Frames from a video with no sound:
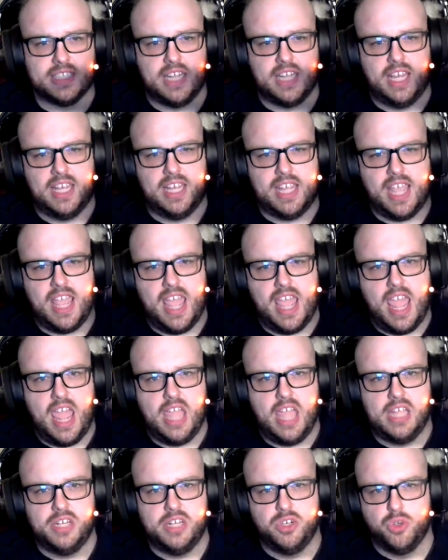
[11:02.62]
like
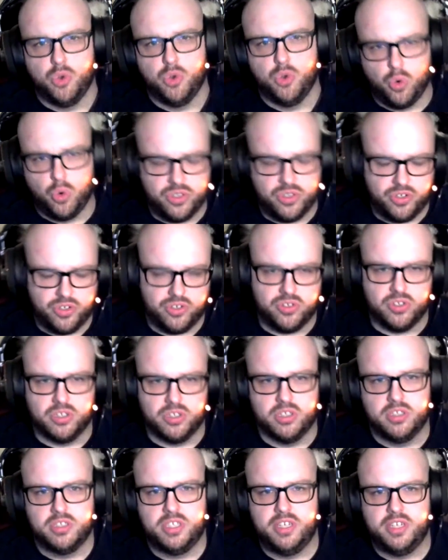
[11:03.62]
a northern
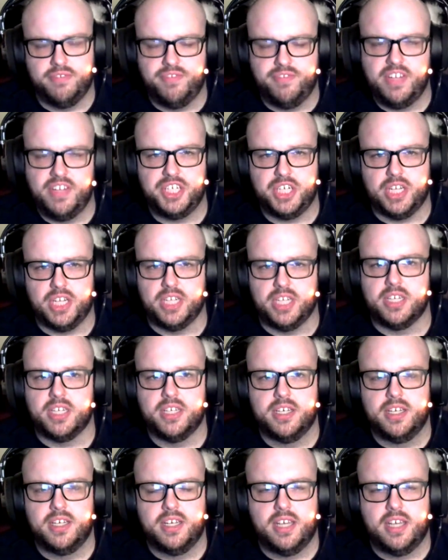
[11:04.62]
division.
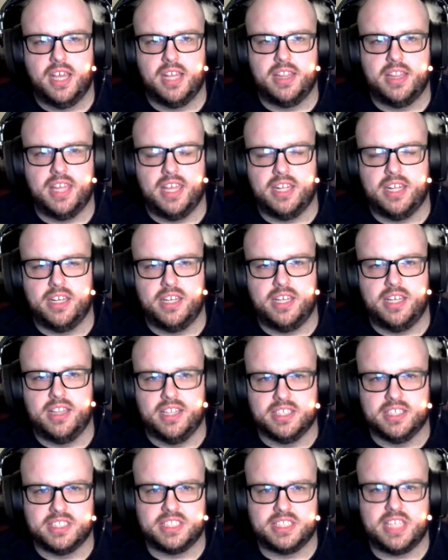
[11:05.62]
And then in
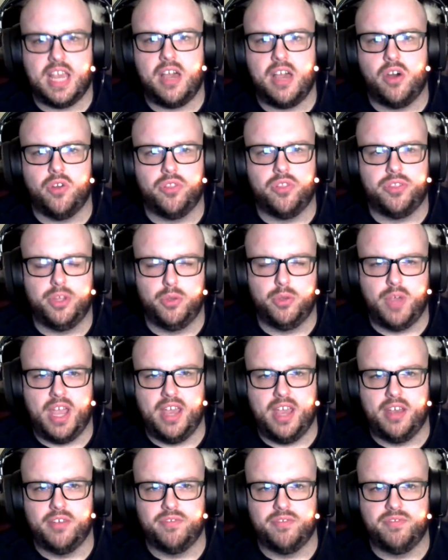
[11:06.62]
the South, you
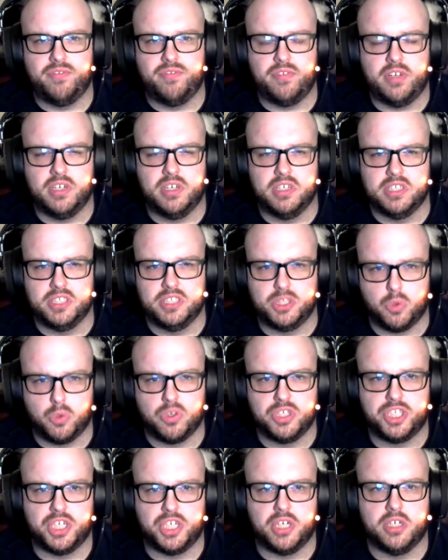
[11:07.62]
have
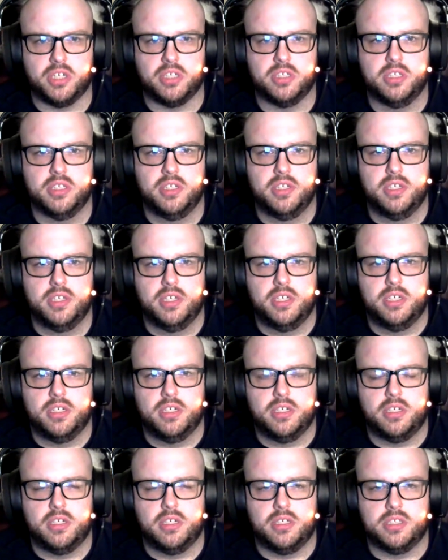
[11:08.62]
Georgia,
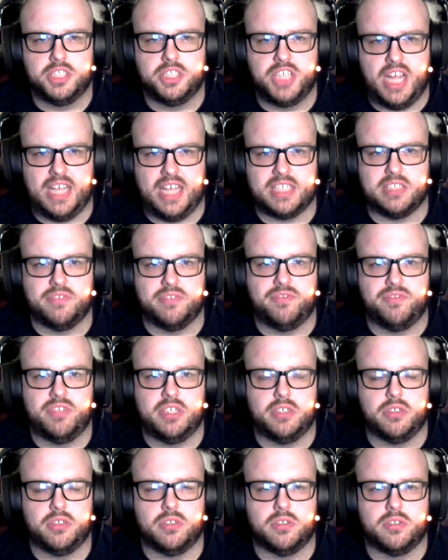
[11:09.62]

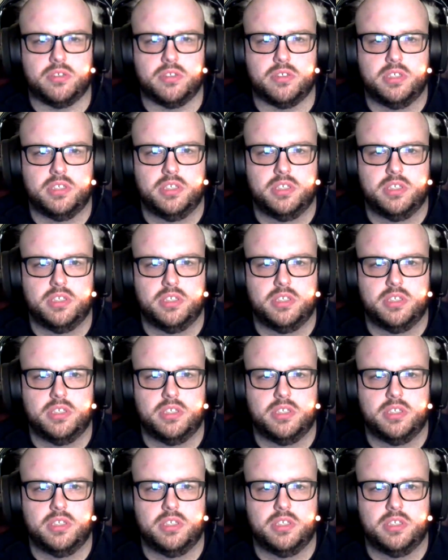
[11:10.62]
Jacksonville,